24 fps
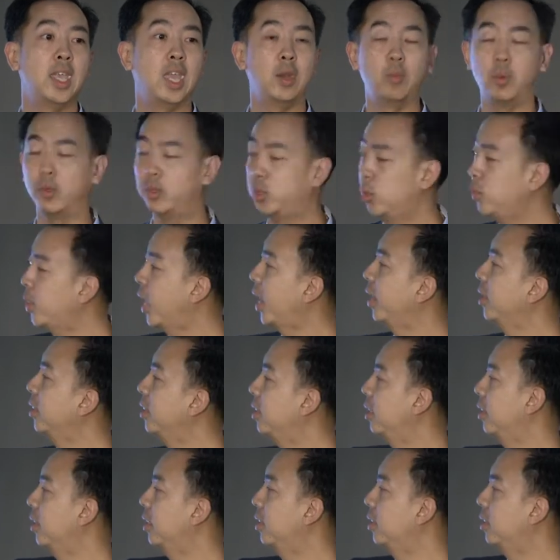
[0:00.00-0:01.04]
And we'll do that
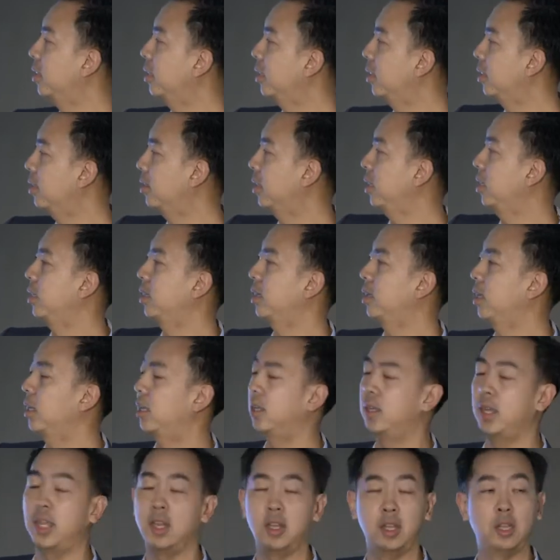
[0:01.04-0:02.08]
in
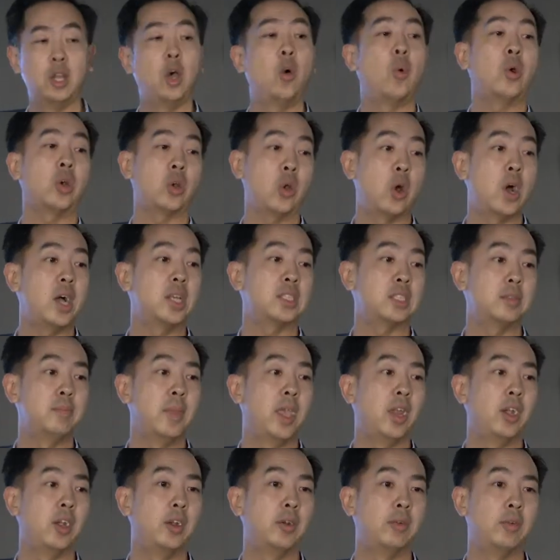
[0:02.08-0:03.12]
a lower cost
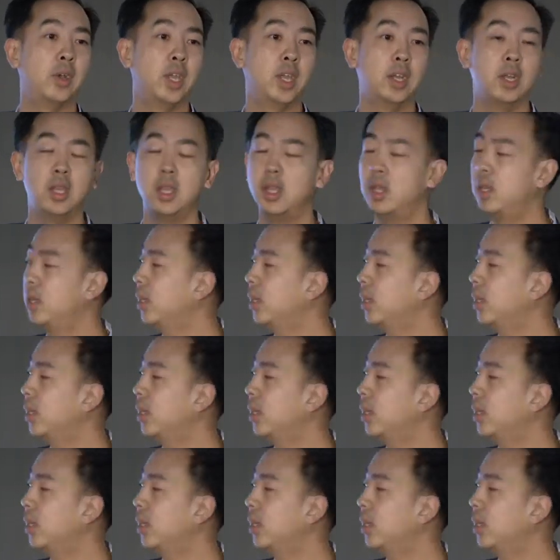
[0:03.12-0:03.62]
manner, right?